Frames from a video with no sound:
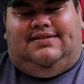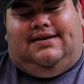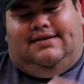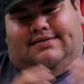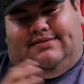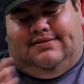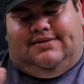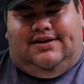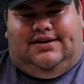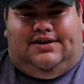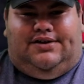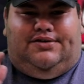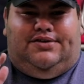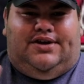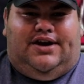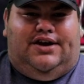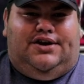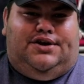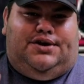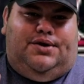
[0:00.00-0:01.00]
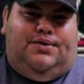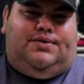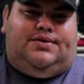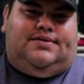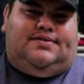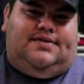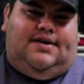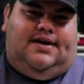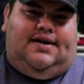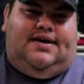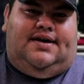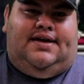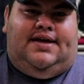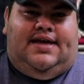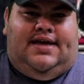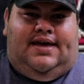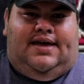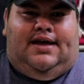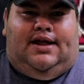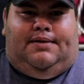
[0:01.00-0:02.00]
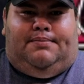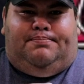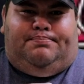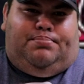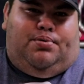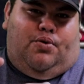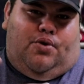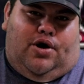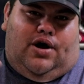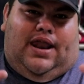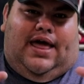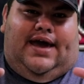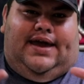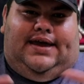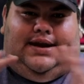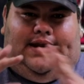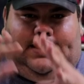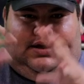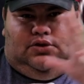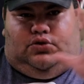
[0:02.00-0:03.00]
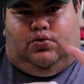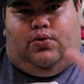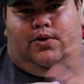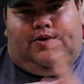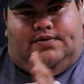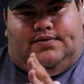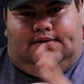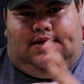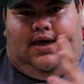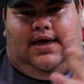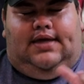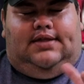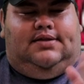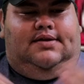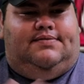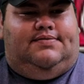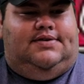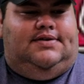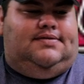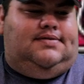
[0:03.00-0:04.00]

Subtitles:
there, you know, you're gonna notice poor lighting towards the end of the